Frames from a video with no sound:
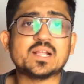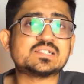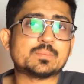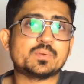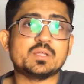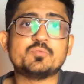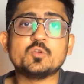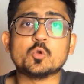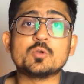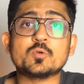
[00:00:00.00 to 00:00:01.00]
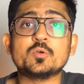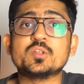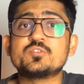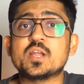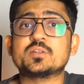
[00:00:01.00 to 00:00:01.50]
For example, if you don't want to
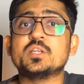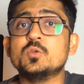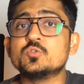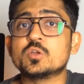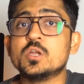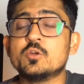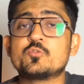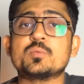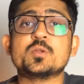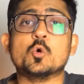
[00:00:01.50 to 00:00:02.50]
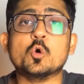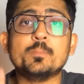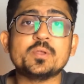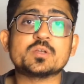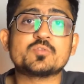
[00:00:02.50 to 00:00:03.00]
distract the user from your
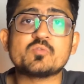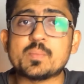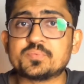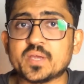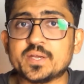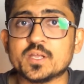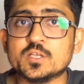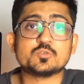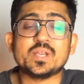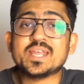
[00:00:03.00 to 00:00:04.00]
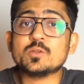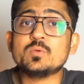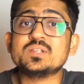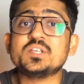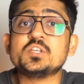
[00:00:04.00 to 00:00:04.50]
homepage of your website, so they can
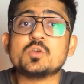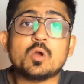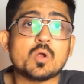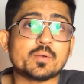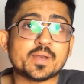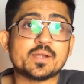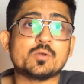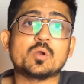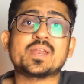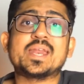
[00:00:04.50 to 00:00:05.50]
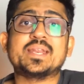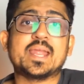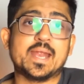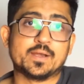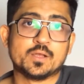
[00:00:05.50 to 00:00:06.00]
only see your content, not any
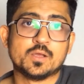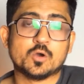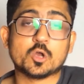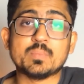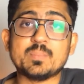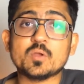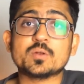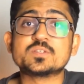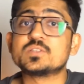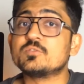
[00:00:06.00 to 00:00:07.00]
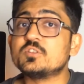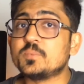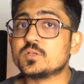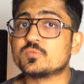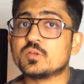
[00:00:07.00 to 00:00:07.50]
ad. Or maybe on the service
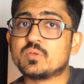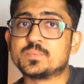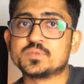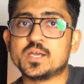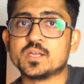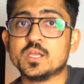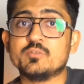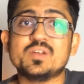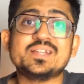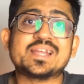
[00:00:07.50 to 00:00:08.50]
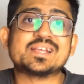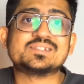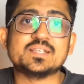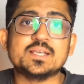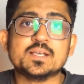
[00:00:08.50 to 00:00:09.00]
page of your website, where they
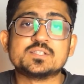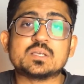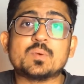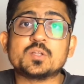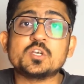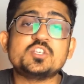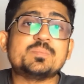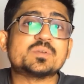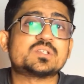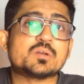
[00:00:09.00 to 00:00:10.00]
can see some other cheaper